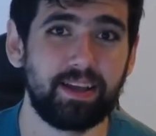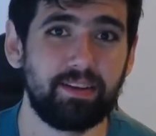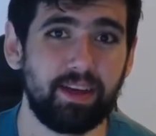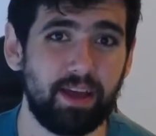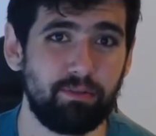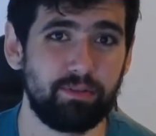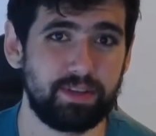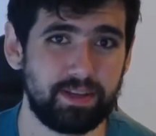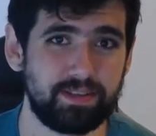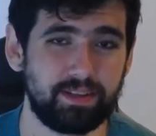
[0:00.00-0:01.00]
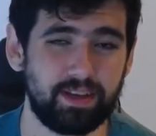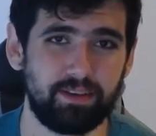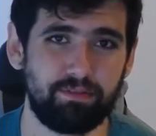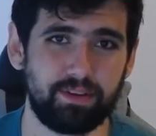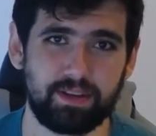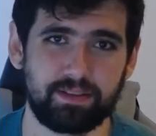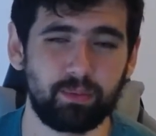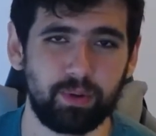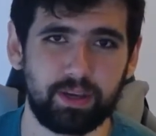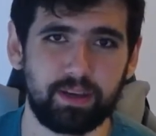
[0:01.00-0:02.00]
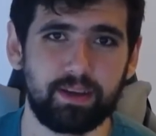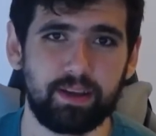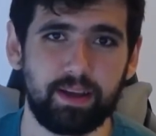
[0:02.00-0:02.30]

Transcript: Have a fantastic day, fantastic week.